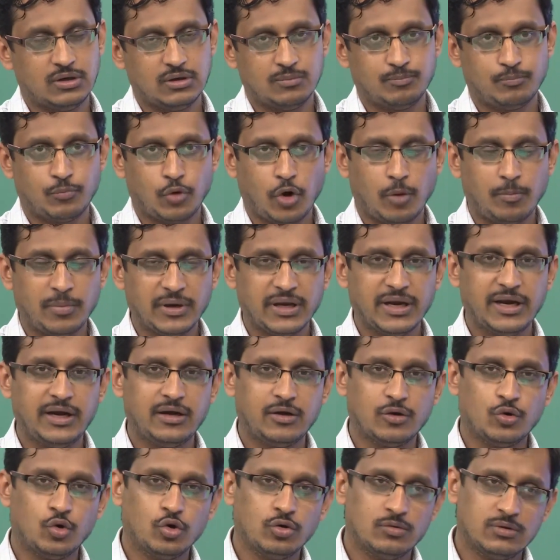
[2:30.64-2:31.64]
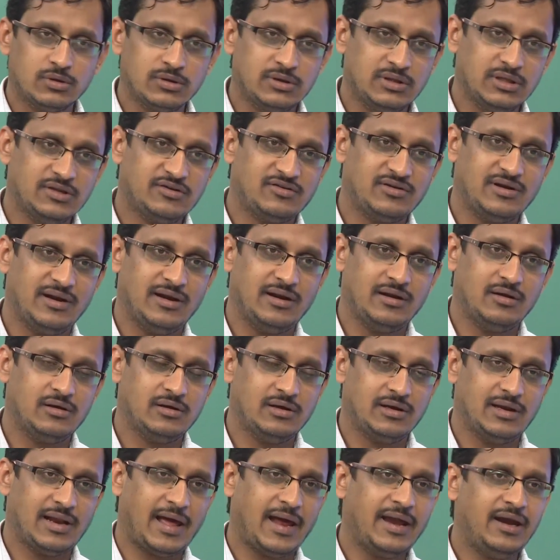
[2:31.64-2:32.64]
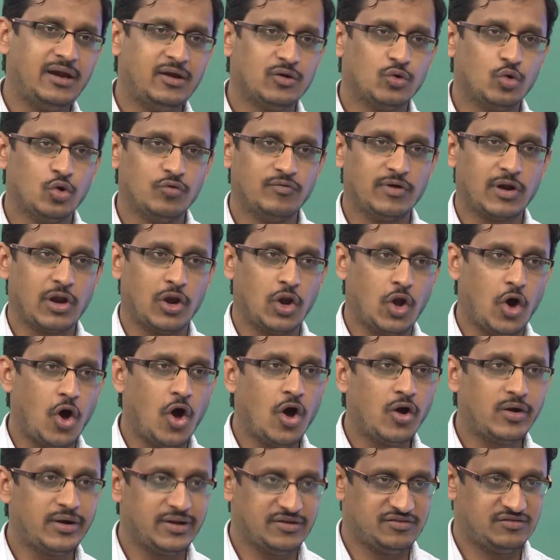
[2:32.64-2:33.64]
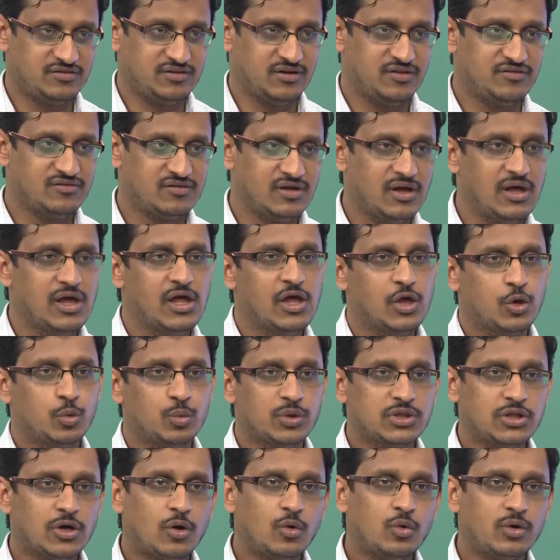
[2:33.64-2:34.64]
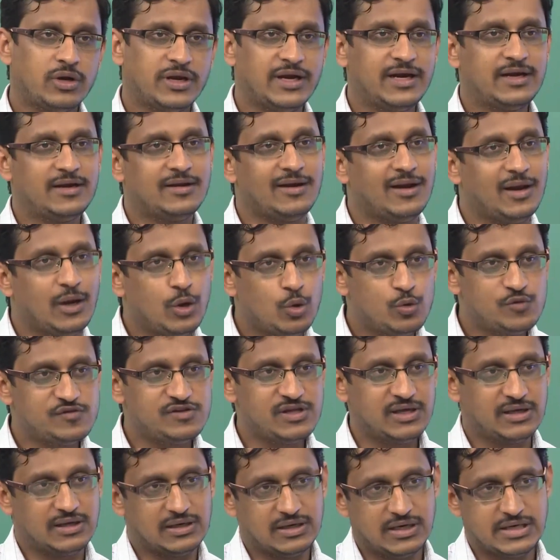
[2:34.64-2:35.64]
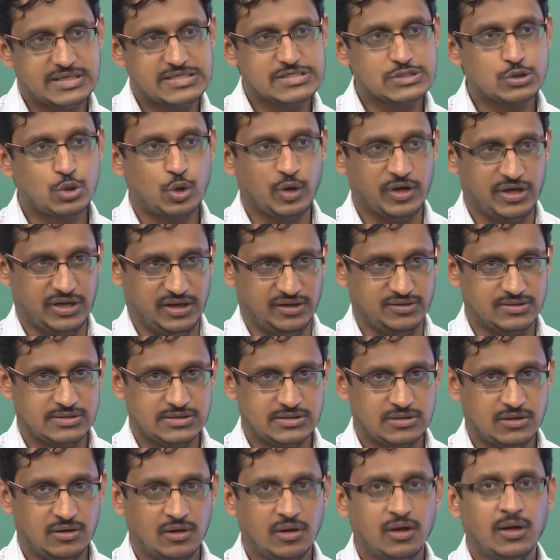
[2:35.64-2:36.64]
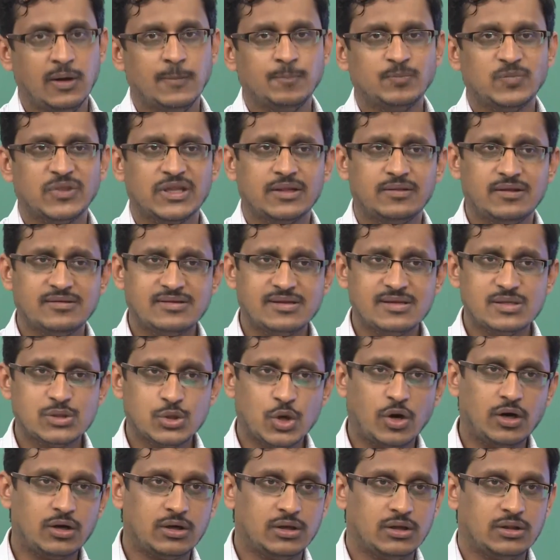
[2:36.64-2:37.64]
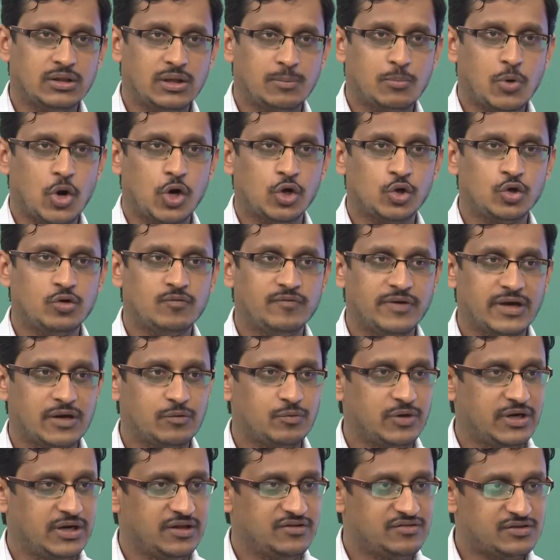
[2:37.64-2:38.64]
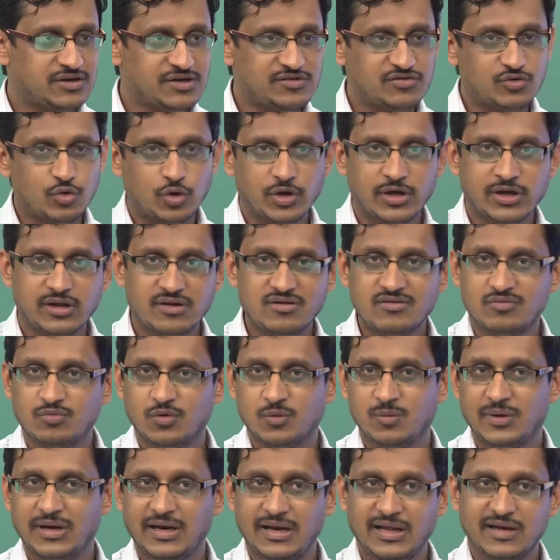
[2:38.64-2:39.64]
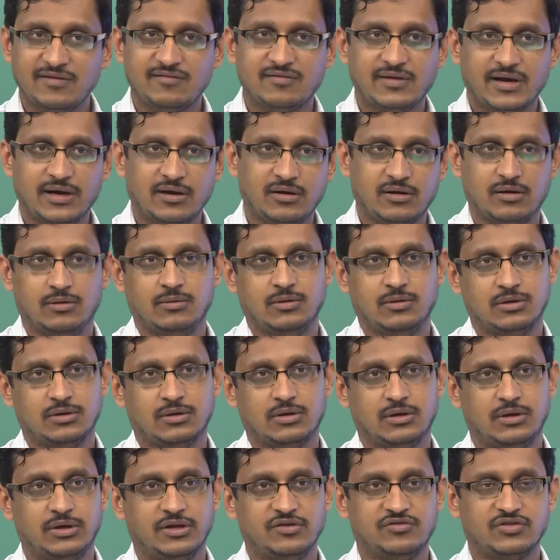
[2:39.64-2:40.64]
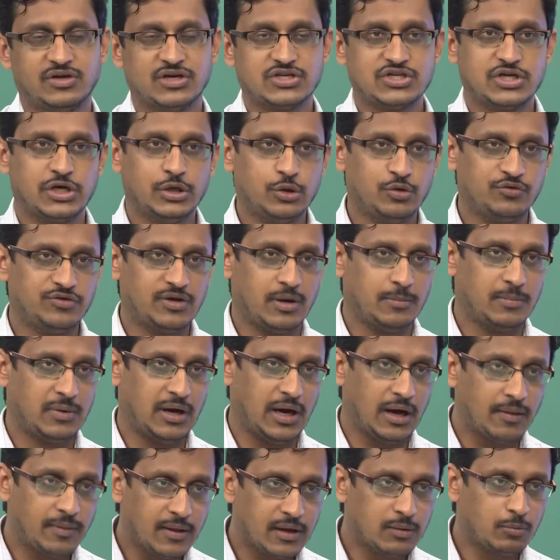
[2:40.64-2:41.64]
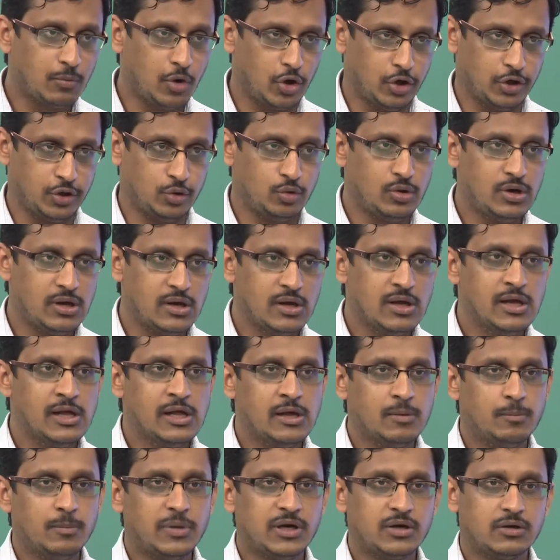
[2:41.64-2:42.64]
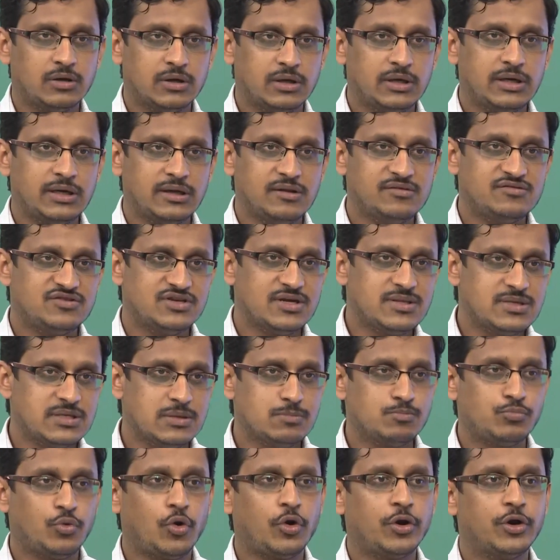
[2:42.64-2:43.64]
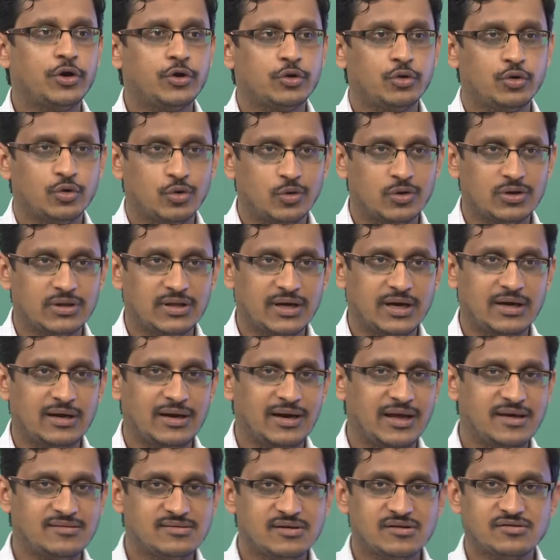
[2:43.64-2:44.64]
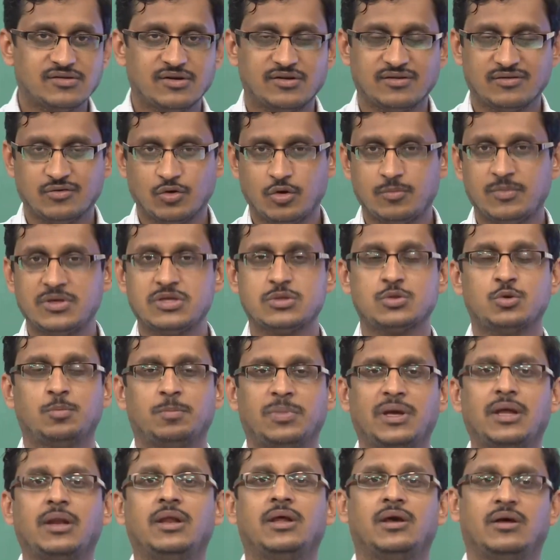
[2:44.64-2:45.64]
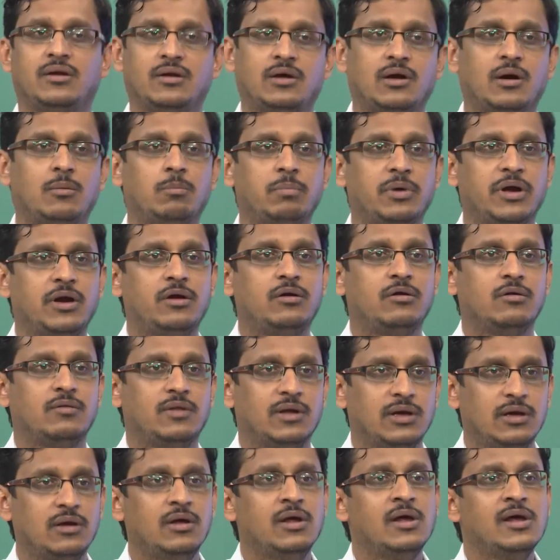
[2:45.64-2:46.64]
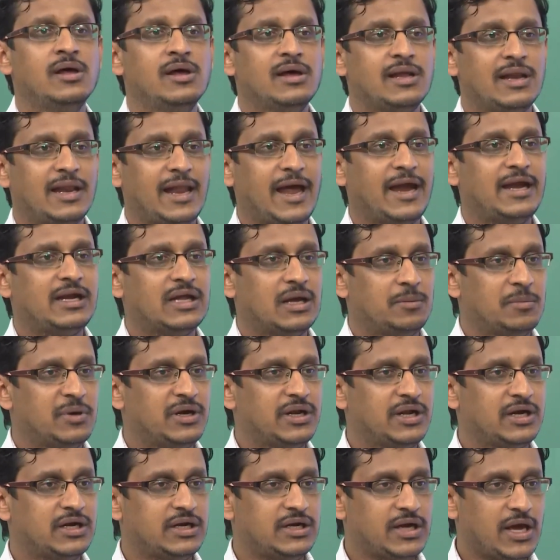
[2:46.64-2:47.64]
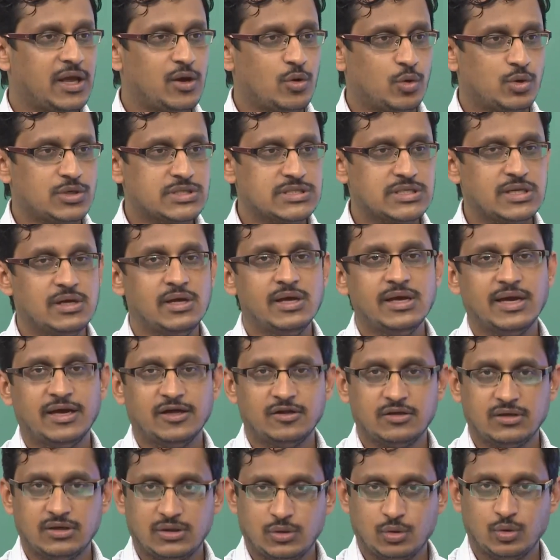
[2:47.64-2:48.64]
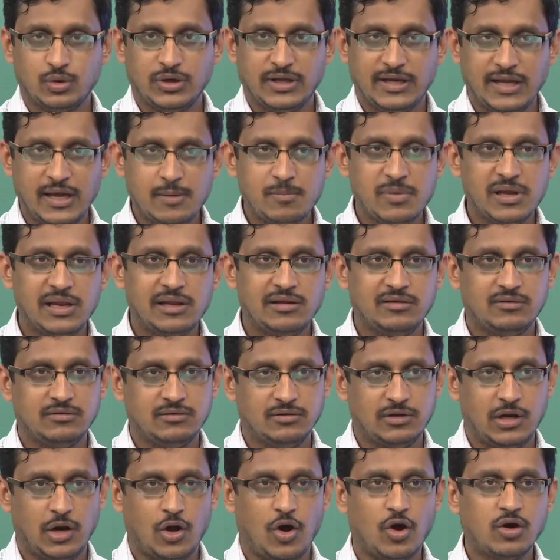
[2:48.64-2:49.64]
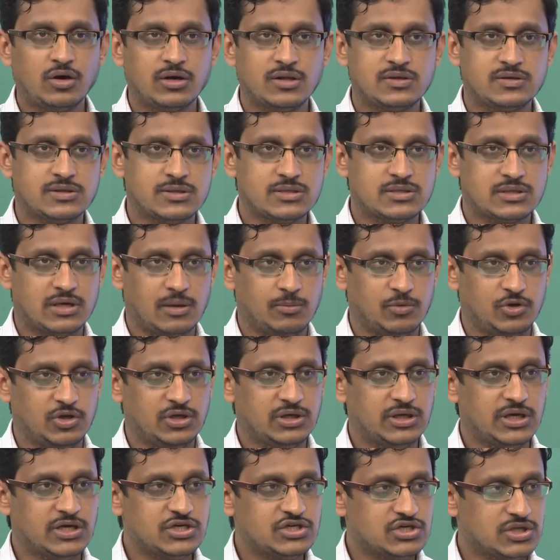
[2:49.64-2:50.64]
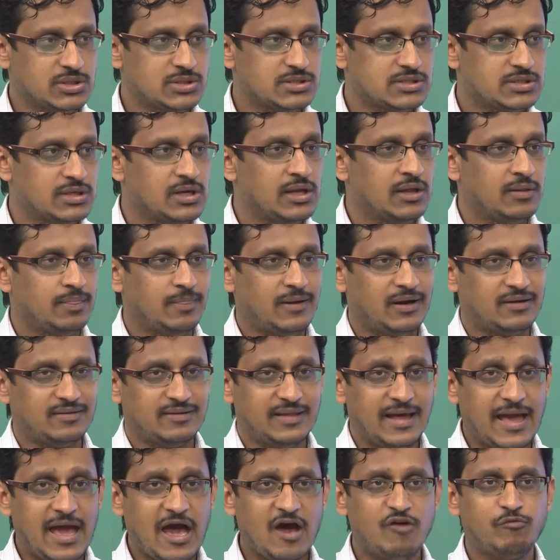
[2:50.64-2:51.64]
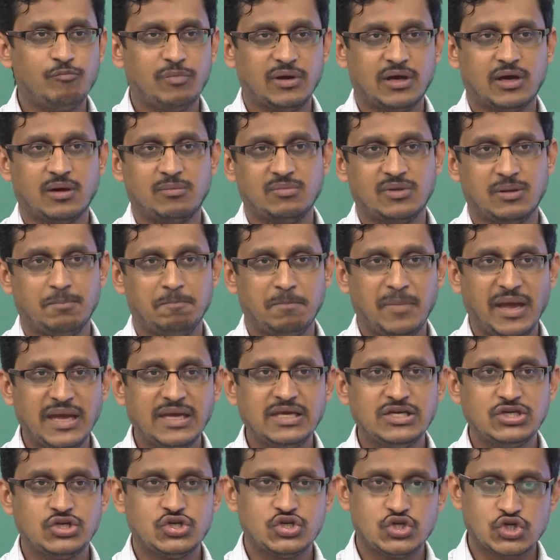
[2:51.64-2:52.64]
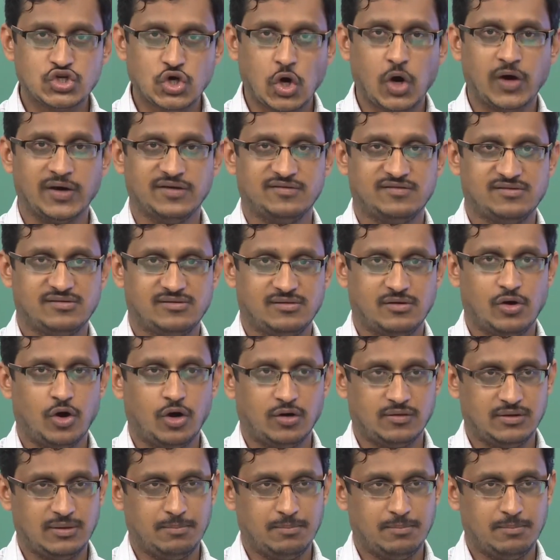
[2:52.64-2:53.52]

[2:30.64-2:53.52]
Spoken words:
propagate this light over a long distance without it losing its coherence. This is not the module where we discuss coherence, we will leave that discussion to some other module, but it is just important to note that lasers are so much superior compared to the light emitting diodes to enable the long distance communications that they have become the main choice or